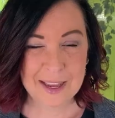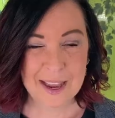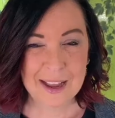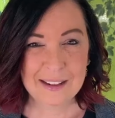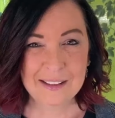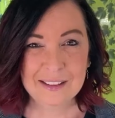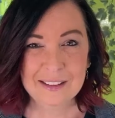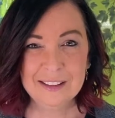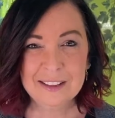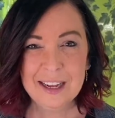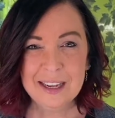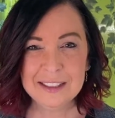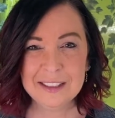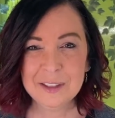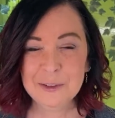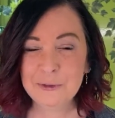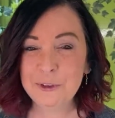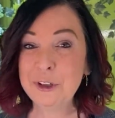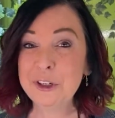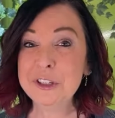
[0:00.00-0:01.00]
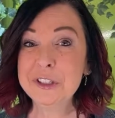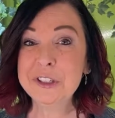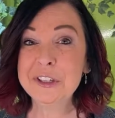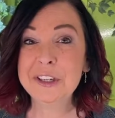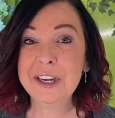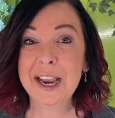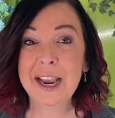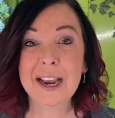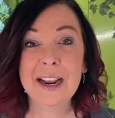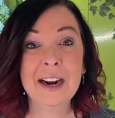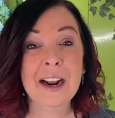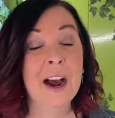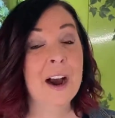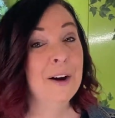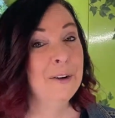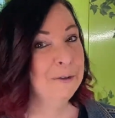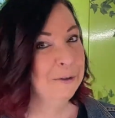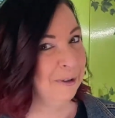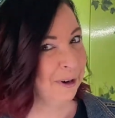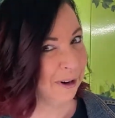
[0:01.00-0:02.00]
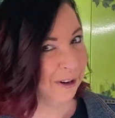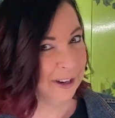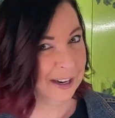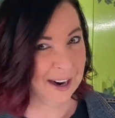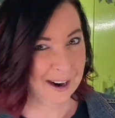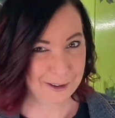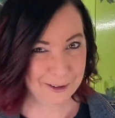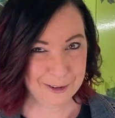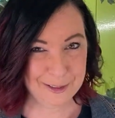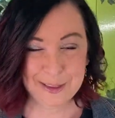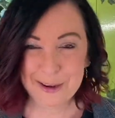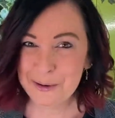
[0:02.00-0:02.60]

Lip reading: Let's first look at a very healthy